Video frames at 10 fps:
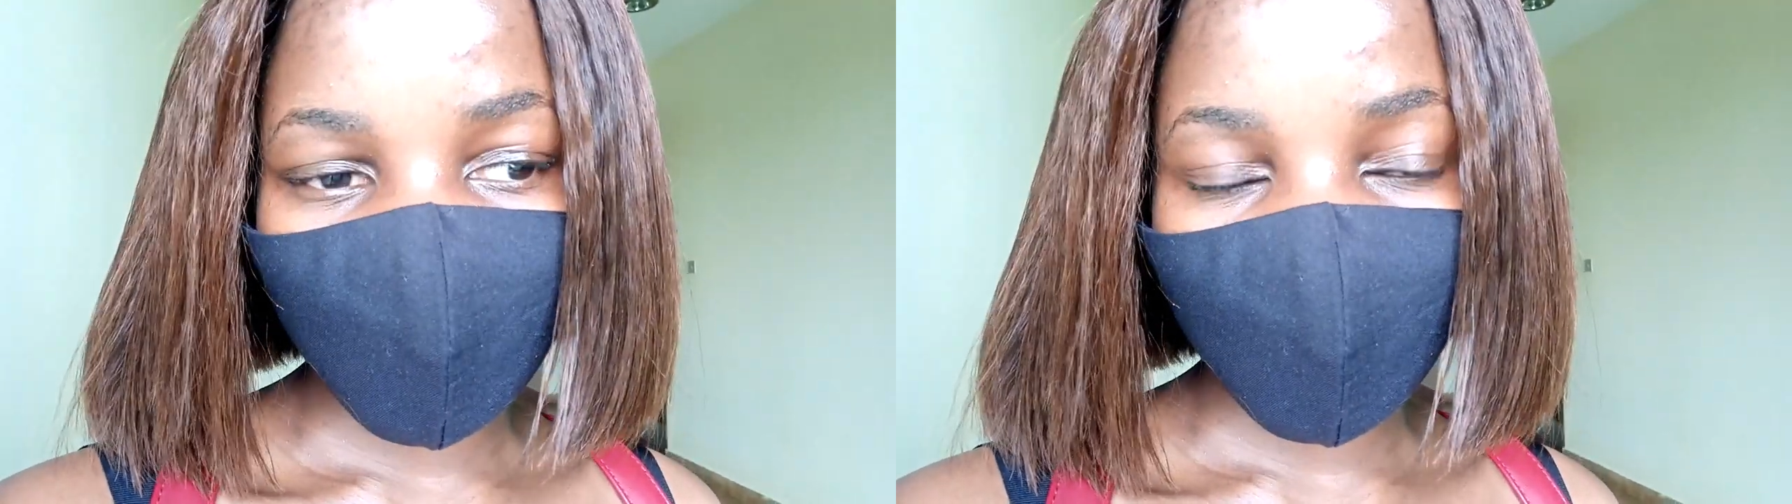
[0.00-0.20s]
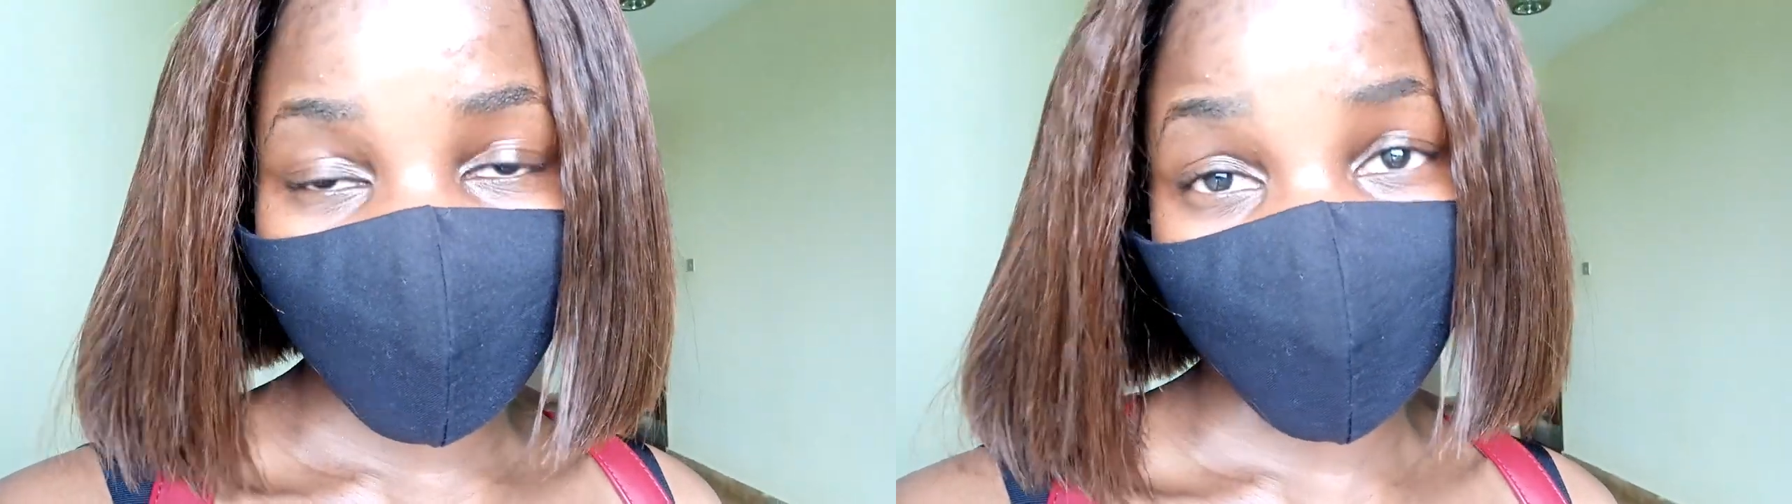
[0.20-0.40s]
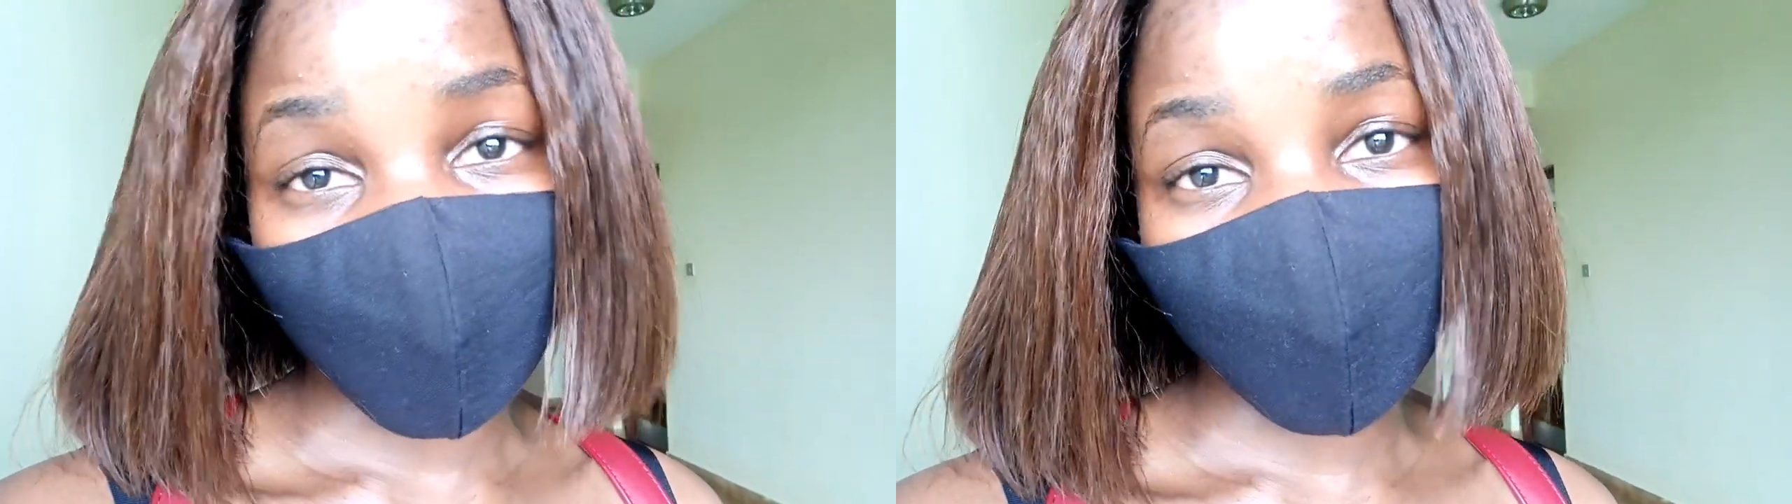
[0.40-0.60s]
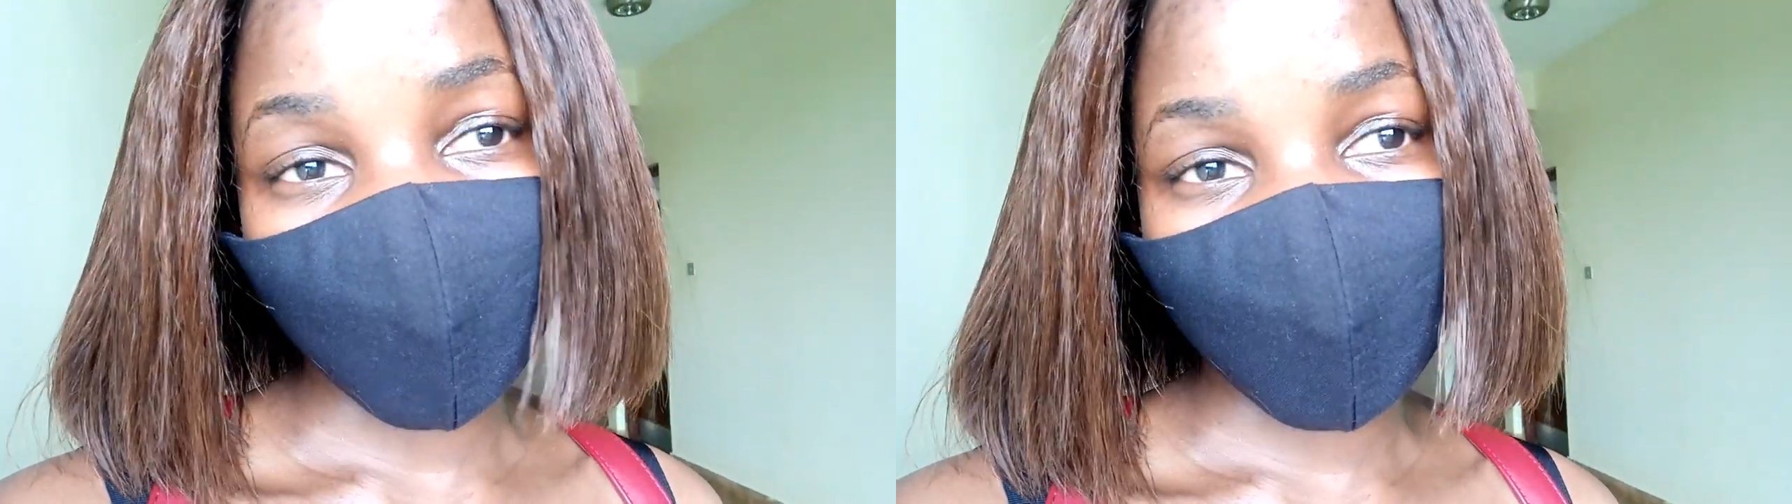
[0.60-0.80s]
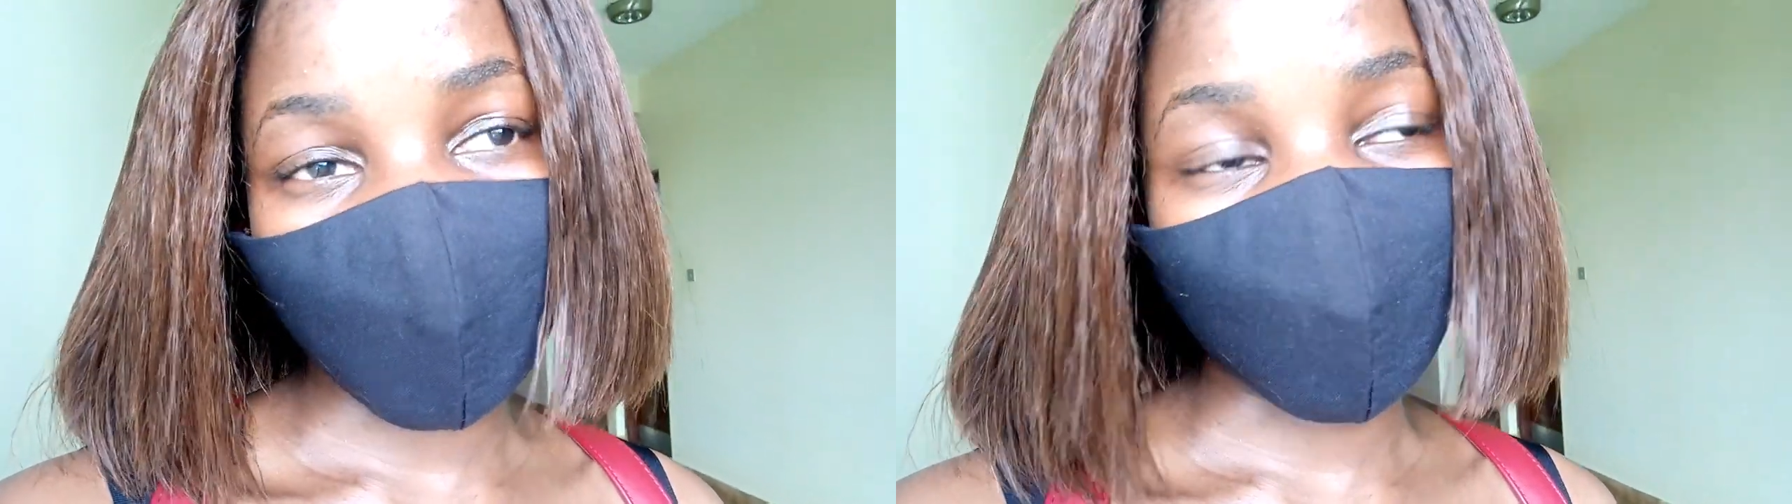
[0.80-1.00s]
customer
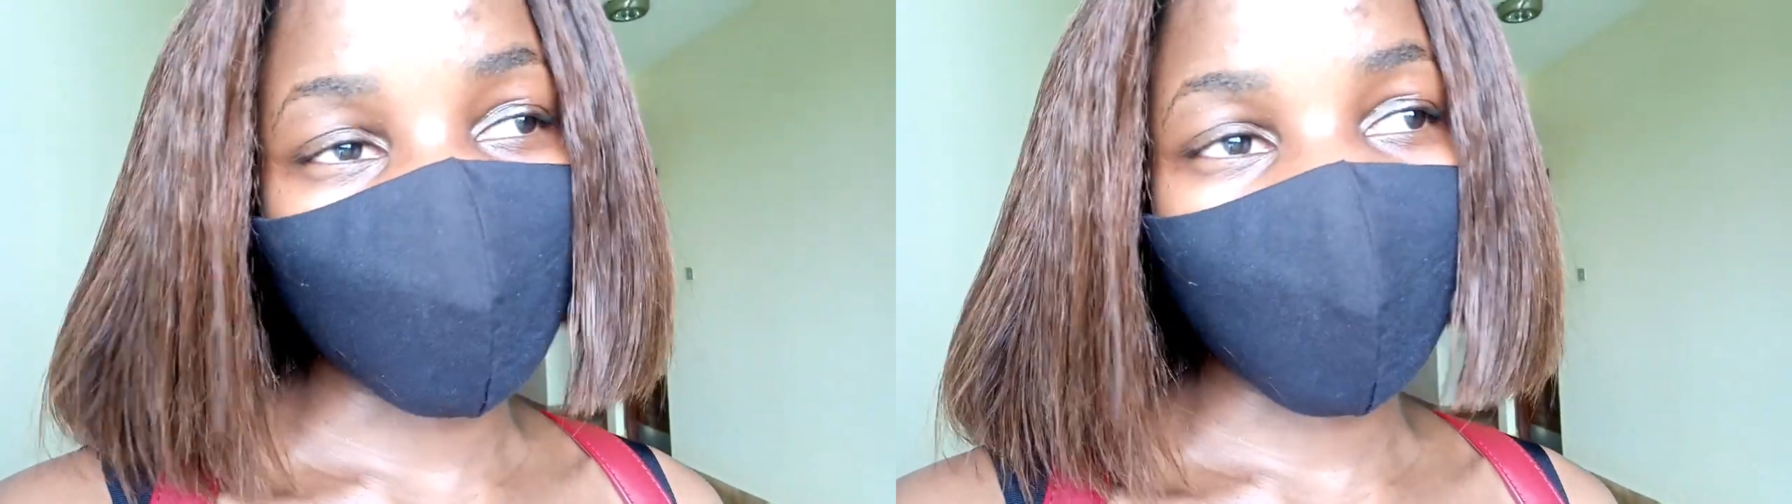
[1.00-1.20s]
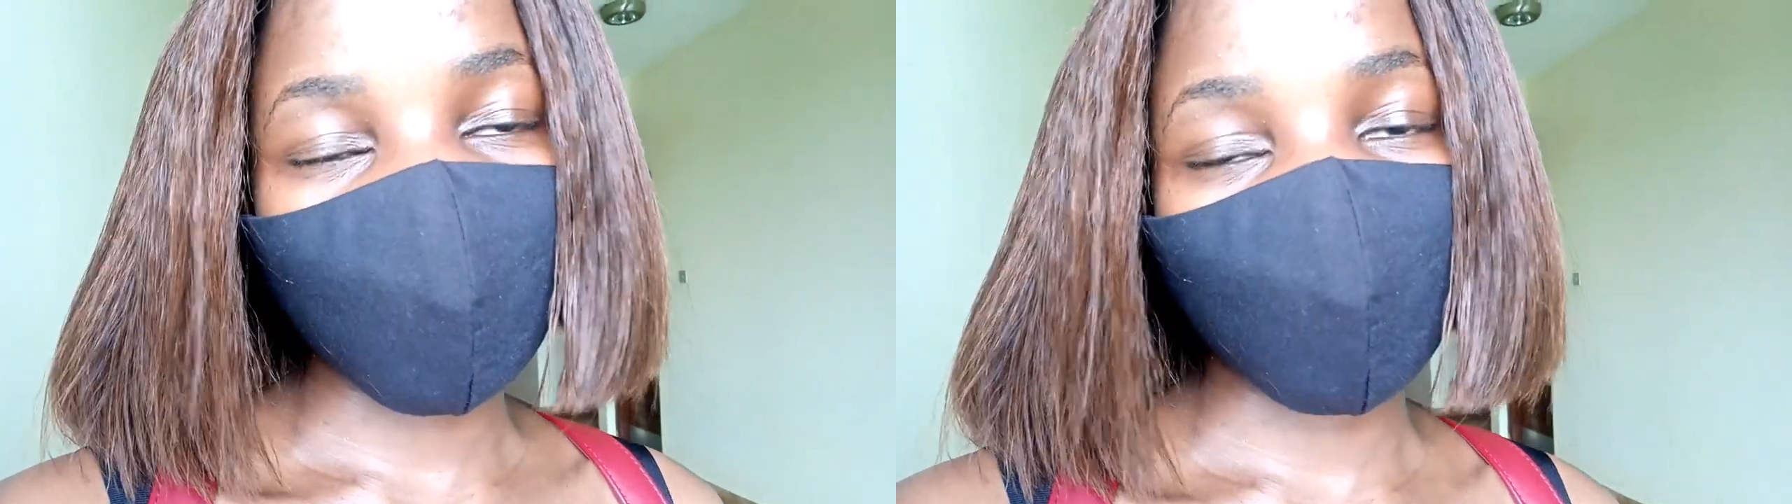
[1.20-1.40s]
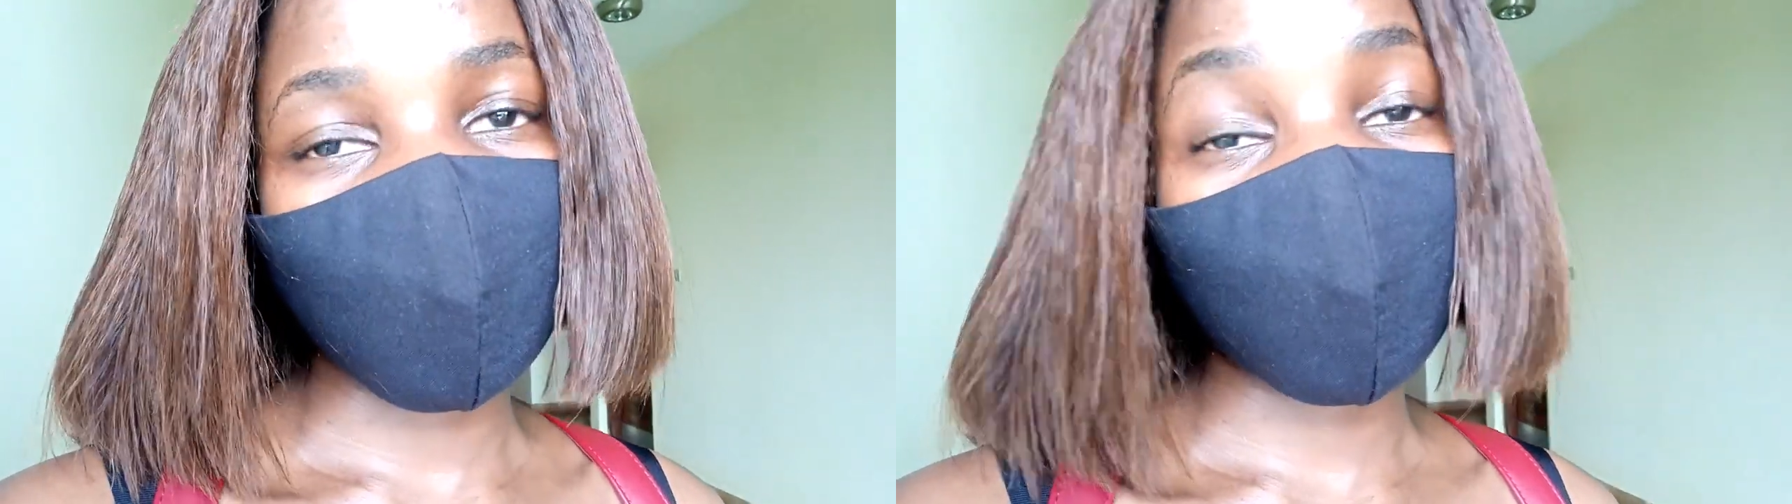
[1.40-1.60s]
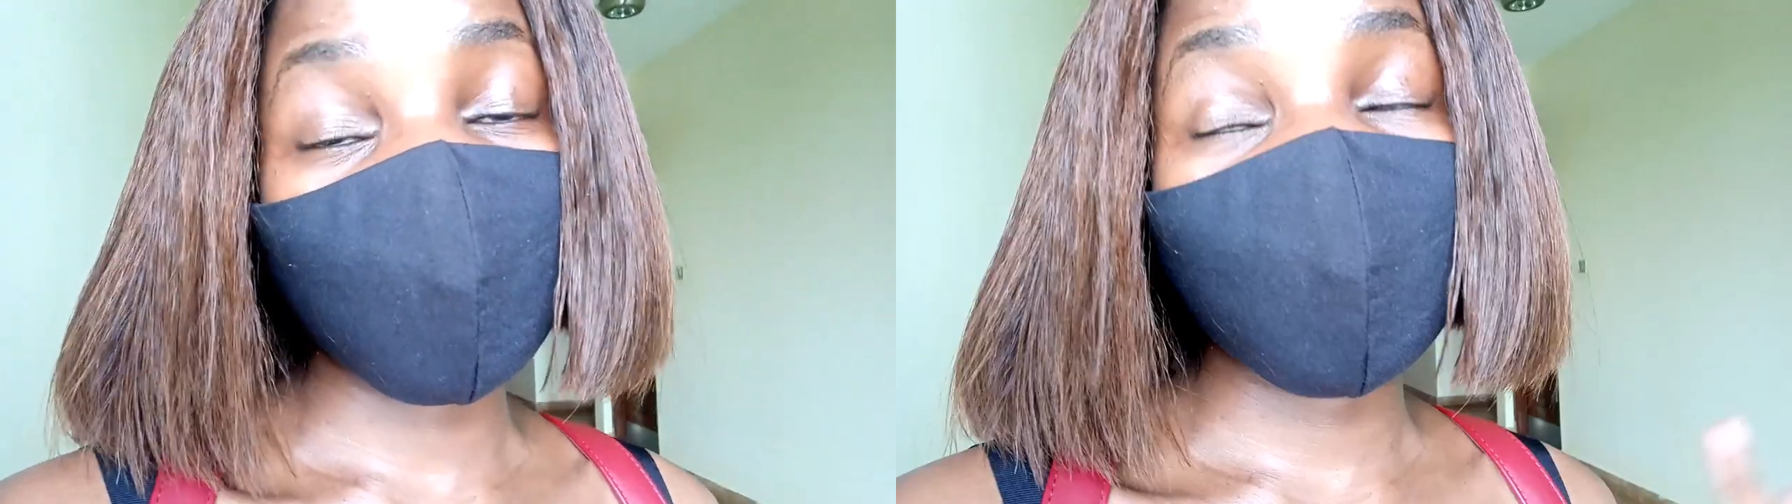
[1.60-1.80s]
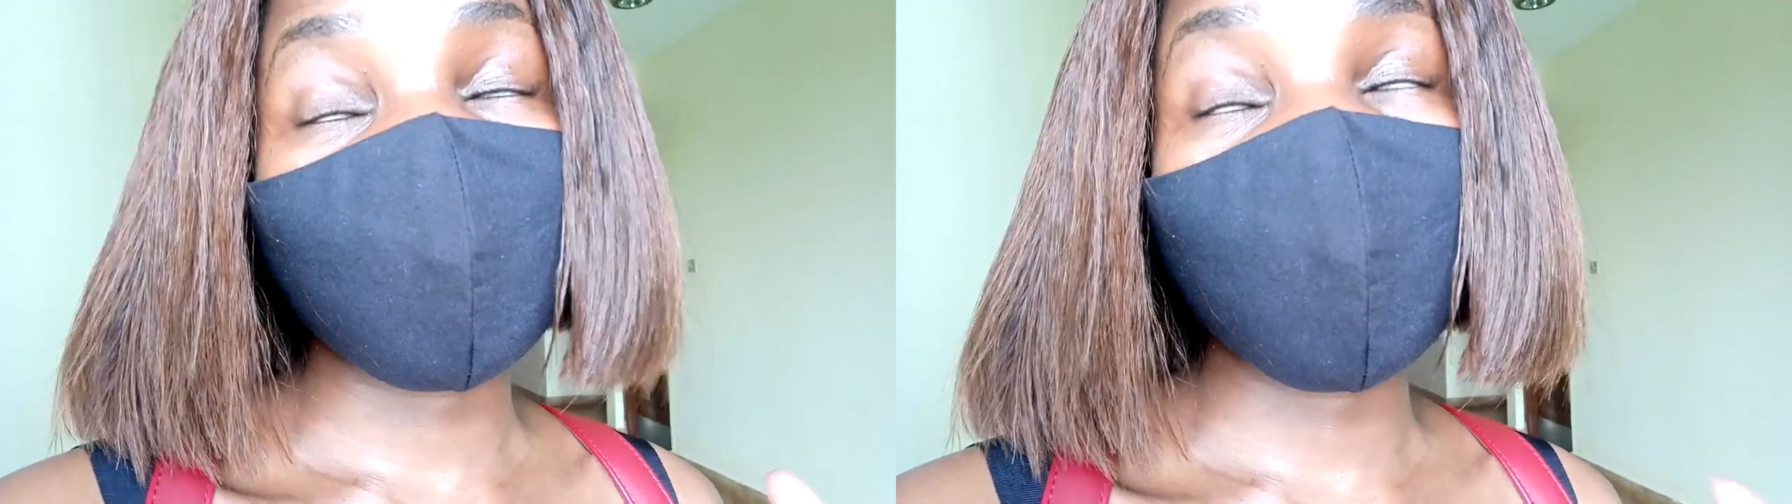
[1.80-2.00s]
service and for me customer
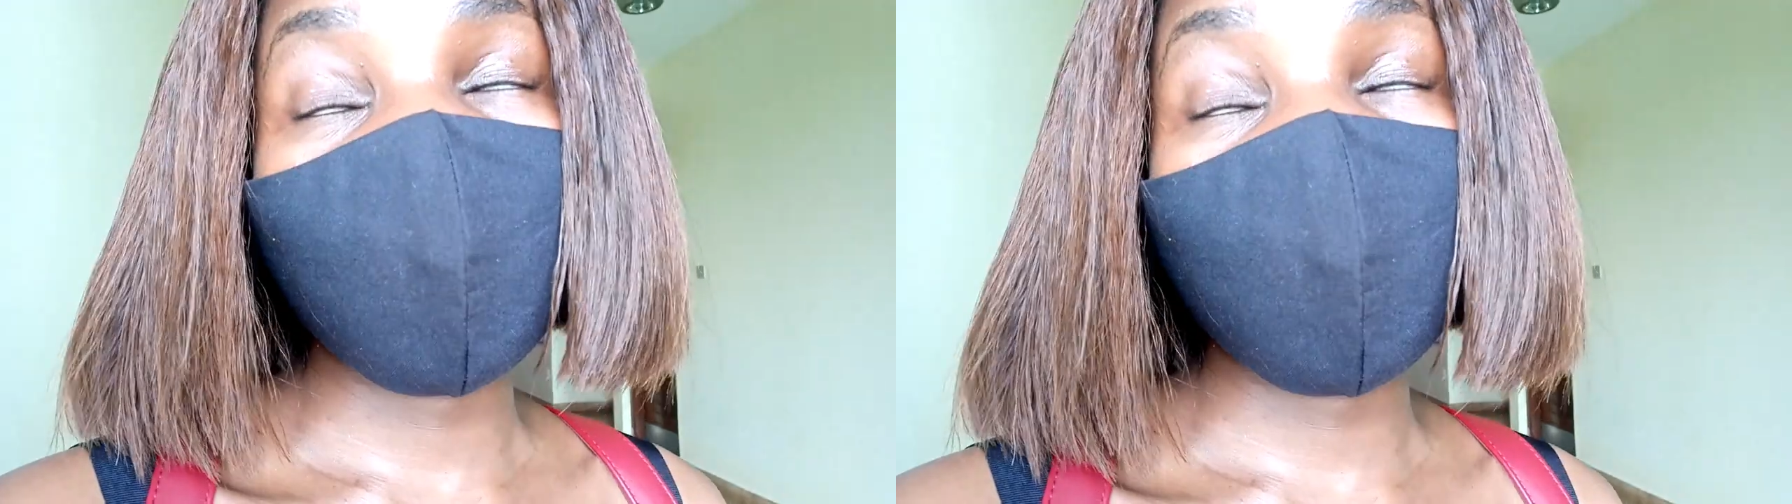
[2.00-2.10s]
service is